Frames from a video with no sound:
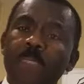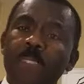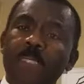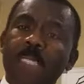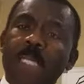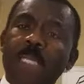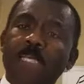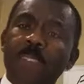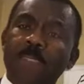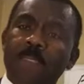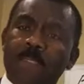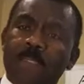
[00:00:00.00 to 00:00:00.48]

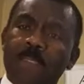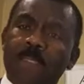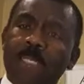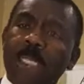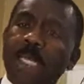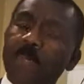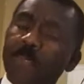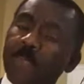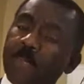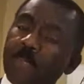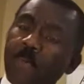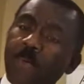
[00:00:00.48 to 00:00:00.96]
sets
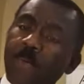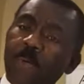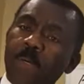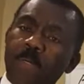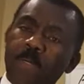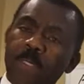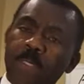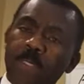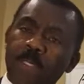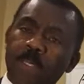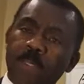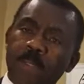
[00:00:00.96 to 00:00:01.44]
that would
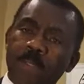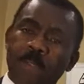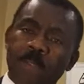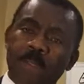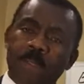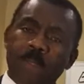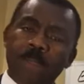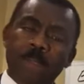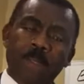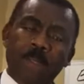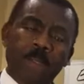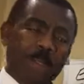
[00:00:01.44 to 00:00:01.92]
work.
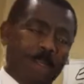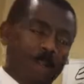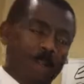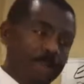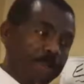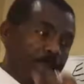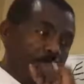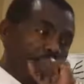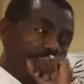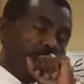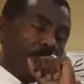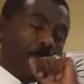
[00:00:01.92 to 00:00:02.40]

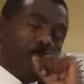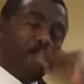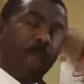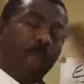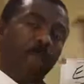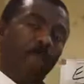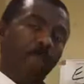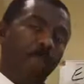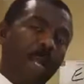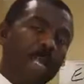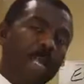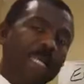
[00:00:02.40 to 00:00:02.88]

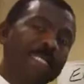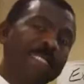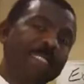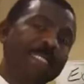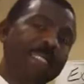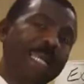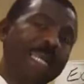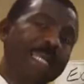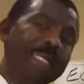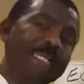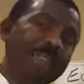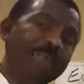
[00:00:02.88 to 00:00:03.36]
But one is
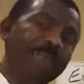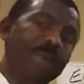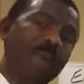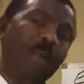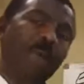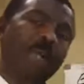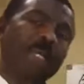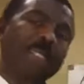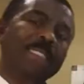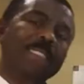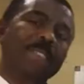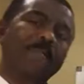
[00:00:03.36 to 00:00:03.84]
negative
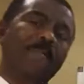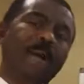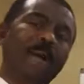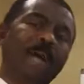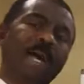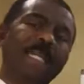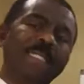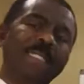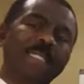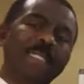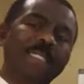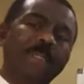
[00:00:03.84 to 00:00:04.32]
and one is
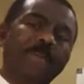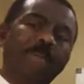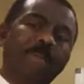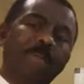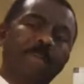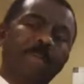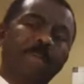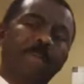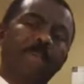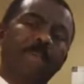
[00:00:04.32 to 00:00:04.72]
positive.